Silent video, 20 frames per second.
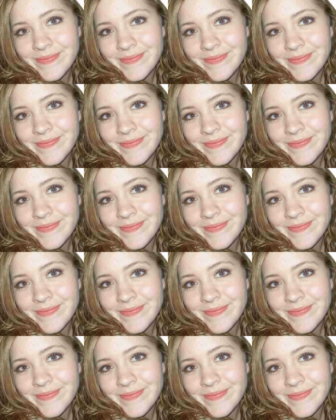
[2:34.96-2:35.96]

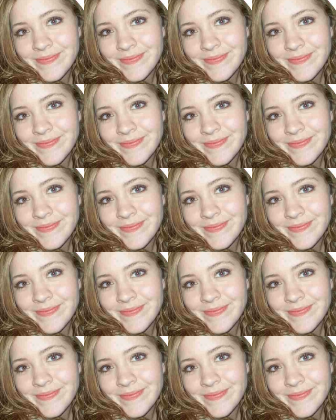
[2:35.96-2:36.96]

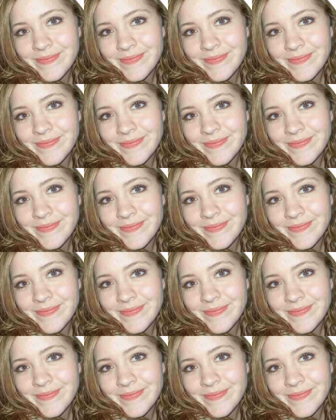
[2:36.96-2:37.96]

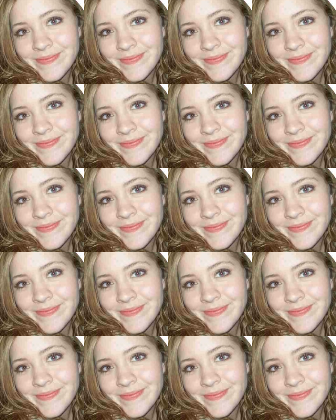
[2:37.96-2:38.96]

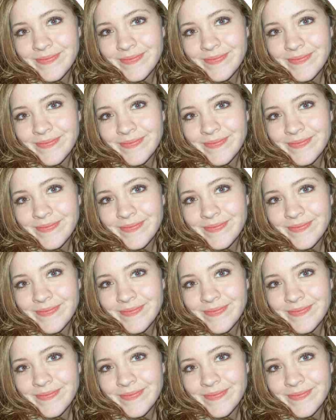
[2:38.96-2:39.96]

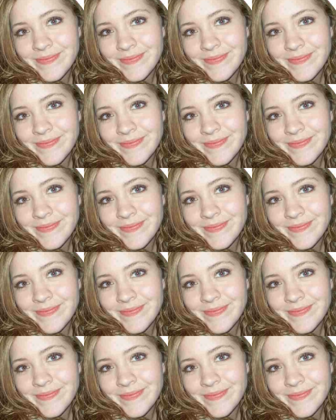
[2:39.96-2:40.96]

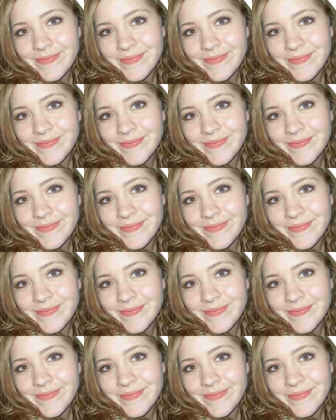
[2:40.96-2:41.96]

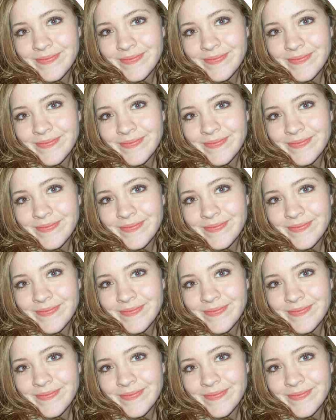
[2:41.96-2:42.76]
This is a still picture; no speech is visible.